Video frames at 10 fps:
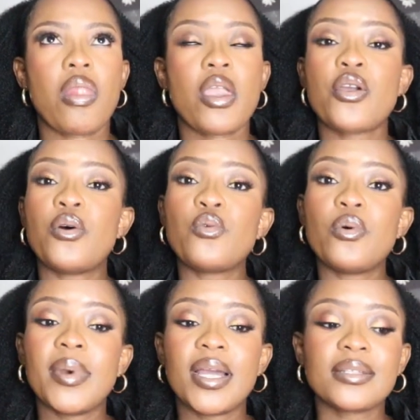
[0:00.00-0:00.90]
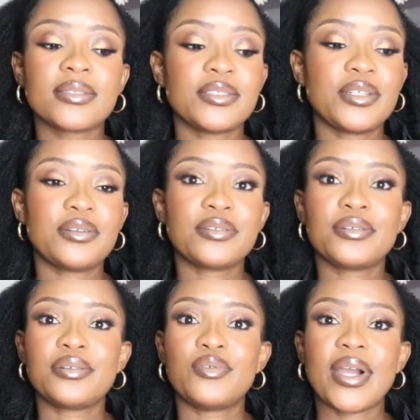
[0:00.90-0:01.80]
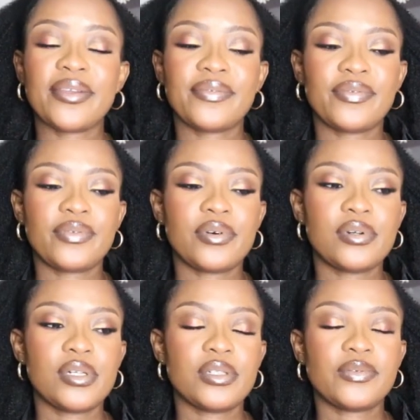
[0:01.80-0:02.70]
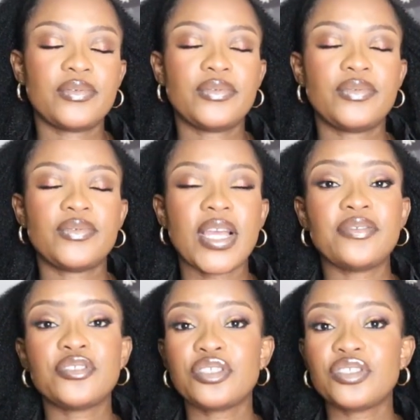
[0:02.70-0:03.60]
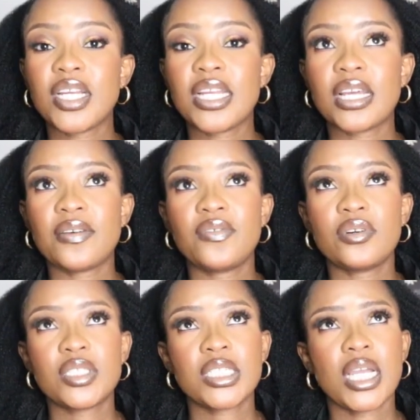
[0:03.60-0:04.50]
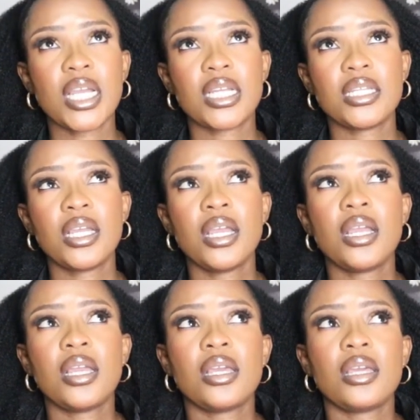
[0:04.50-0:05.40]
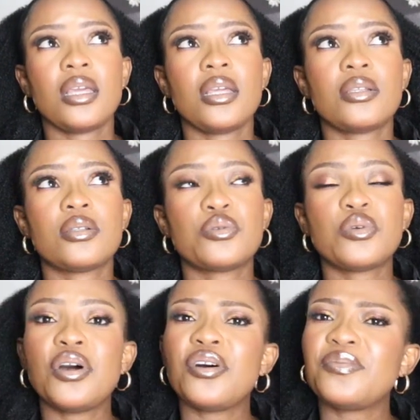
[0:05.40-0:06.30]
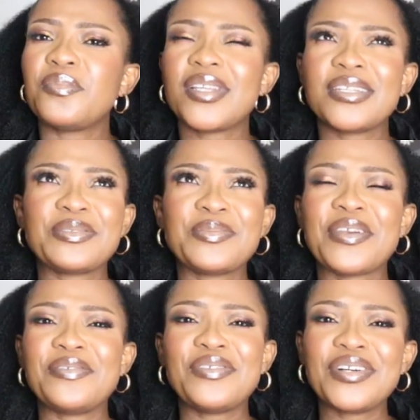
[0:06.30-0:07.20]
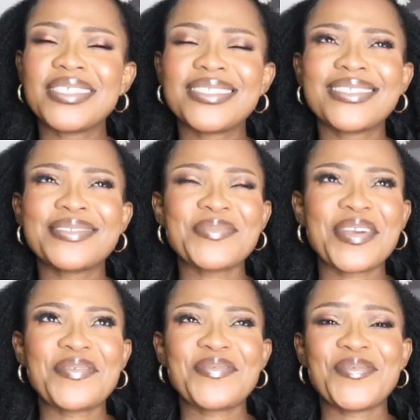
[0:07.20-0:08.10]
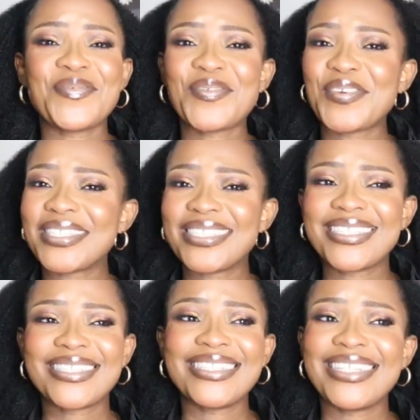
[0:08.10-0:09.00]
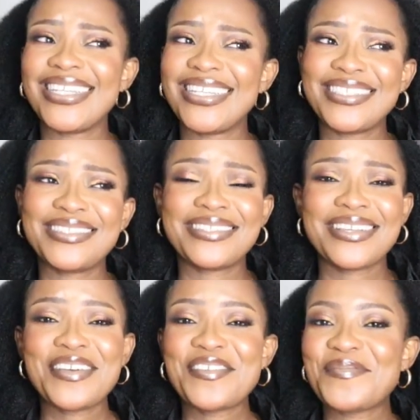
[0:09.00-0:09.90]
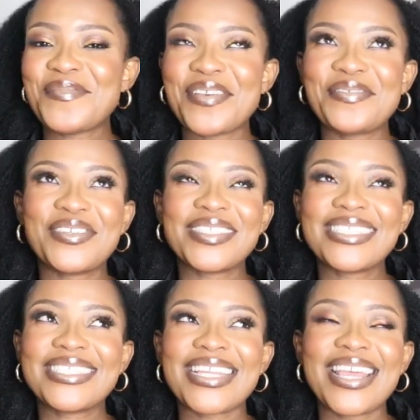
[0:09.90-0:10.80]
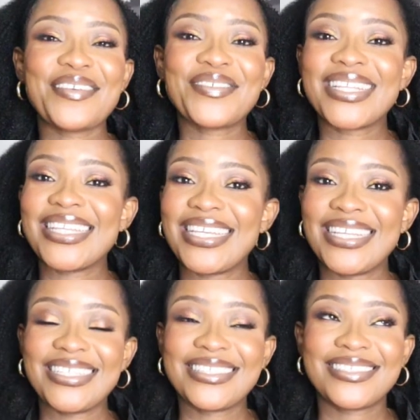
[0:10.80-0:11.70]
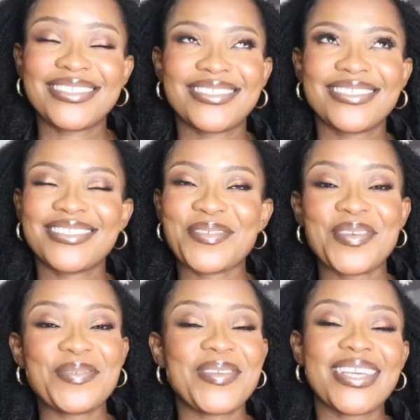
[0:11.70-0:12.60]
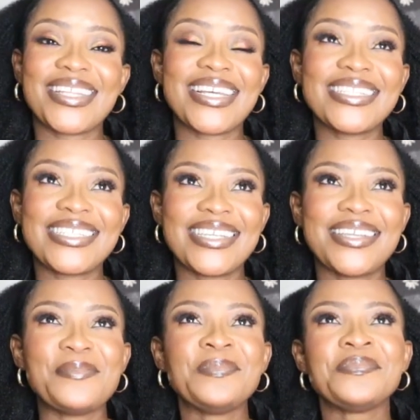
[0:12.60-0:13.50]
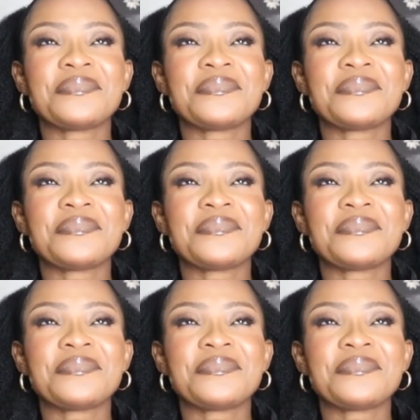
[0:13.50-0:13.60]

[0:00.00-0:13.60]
a young woman, young wife of 5 children, our first child is 12. That's my first niece, my first ever niece that made me an auntie.